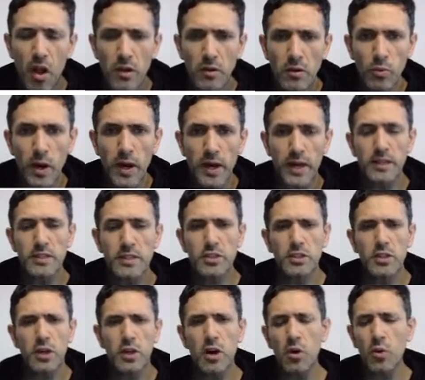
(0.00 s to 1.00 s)
Right.
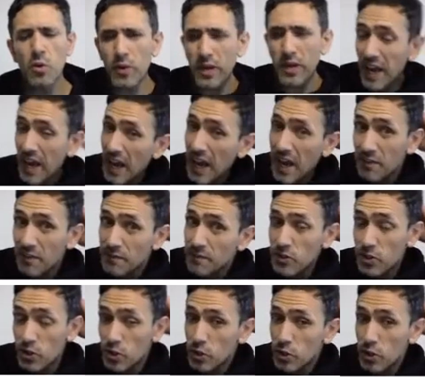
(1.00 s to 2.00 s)
So we have
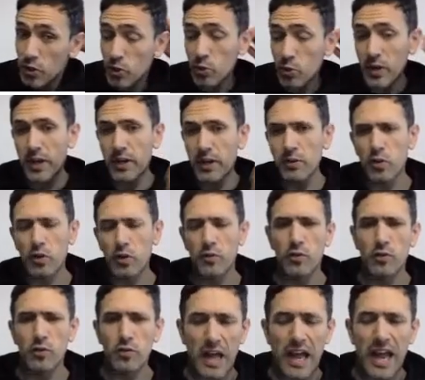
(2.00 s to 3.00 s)
2
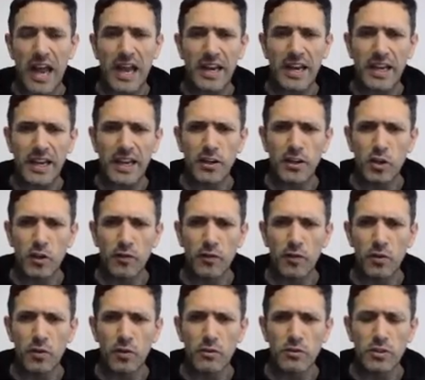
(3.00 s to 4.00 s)
dyadic
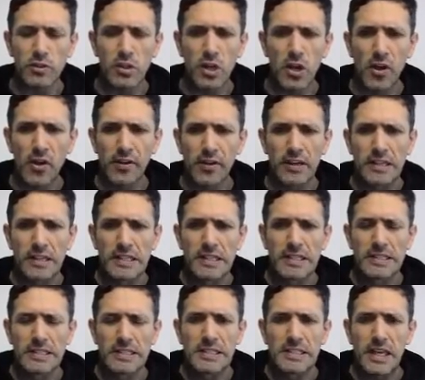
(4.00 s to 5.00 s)
intervals
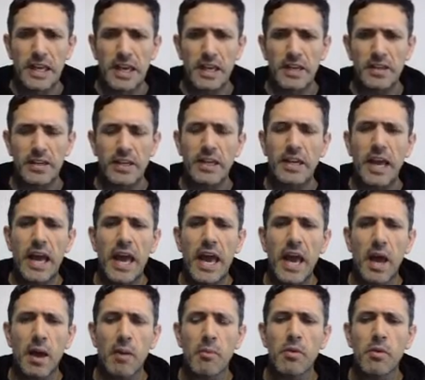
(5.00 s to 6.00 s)
in
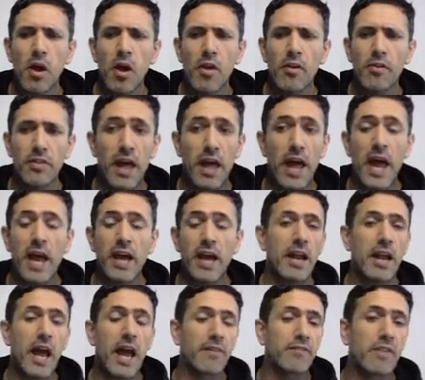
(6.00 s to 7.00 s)
dm that
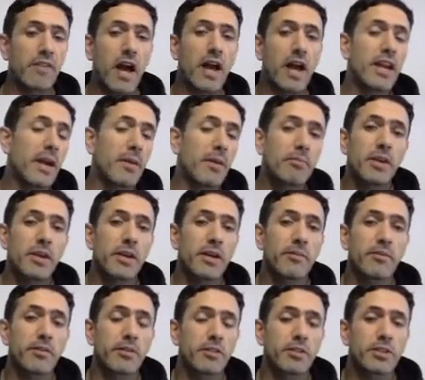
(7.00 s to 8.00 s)
have non-empty
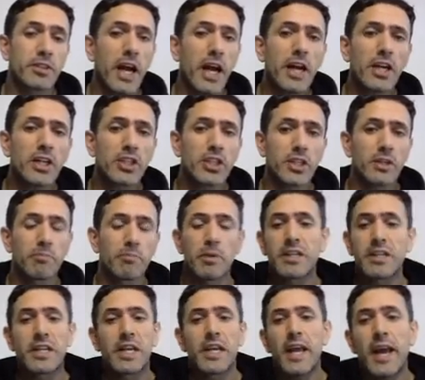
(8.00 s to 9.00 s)
intersection,
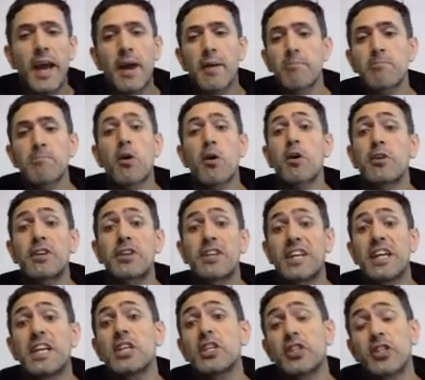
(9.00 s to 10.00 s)
but dm
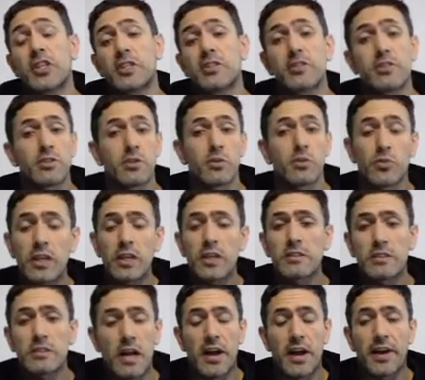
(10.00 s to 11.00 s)
partitions the real
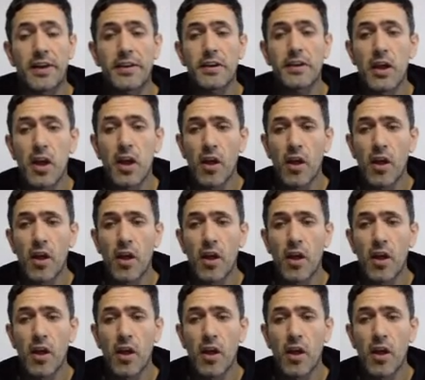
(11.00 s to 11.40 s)
line.